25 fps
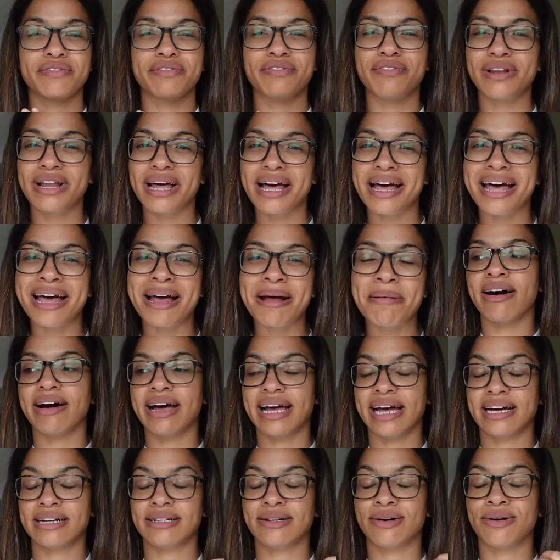phlegm, I
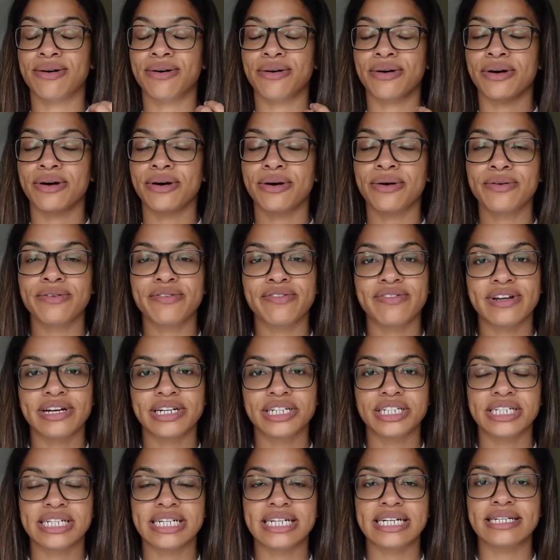had hot and cold
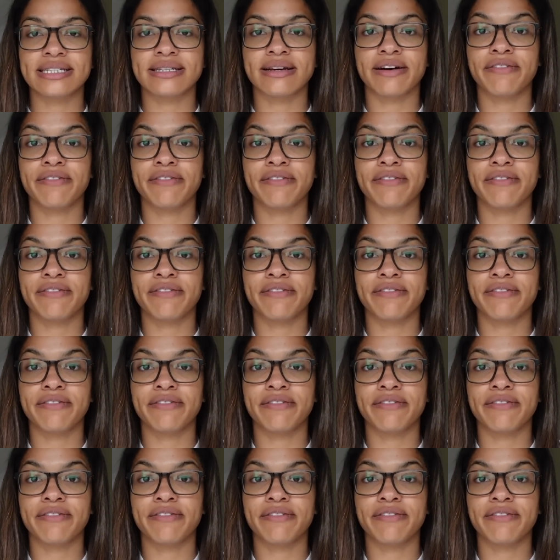flushes,